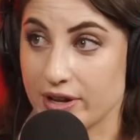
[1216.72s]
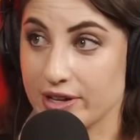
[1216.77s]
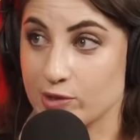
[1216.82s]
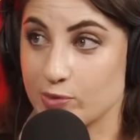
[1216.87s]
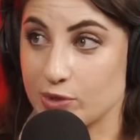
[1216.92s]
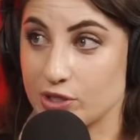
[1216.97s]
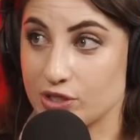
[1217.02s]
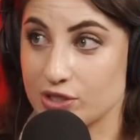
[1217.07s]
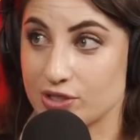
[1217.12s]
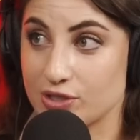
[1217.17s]

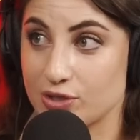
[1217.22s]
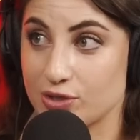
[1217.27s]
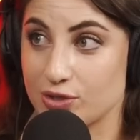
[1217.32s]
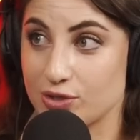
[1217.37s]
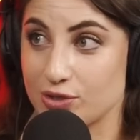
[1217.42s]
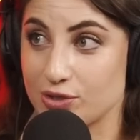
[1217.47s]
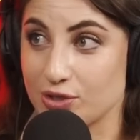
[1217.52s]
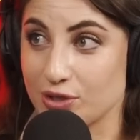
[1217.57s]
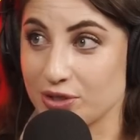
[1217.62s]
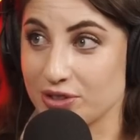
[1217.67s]
husband
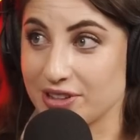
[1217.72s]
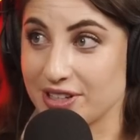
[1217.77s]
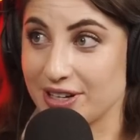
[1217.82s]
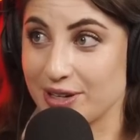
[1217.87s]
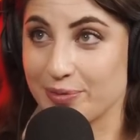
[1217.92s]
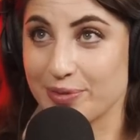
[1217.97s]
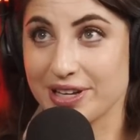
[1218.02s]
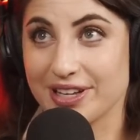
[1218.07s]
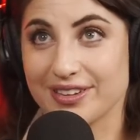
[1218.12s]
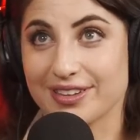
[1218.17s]
just stood
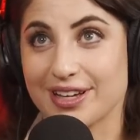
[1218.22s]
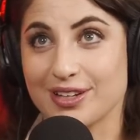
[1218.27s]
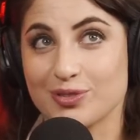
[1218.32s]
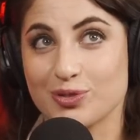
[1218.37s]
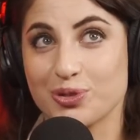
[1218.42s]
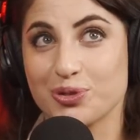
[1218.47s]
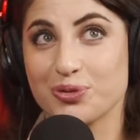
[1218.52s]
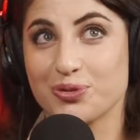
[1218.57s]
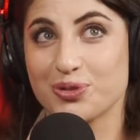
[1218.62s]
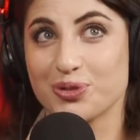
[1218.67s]
there being
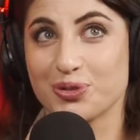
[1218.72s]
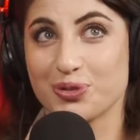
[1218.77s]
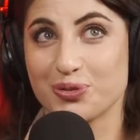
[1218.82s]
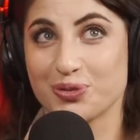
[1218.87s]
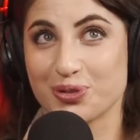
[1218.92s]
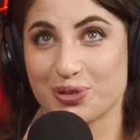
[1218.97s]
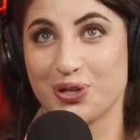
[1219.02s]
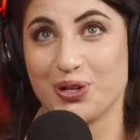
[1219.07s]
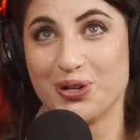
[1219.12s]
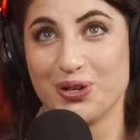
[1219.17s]
like, doo, doo, doo, doo.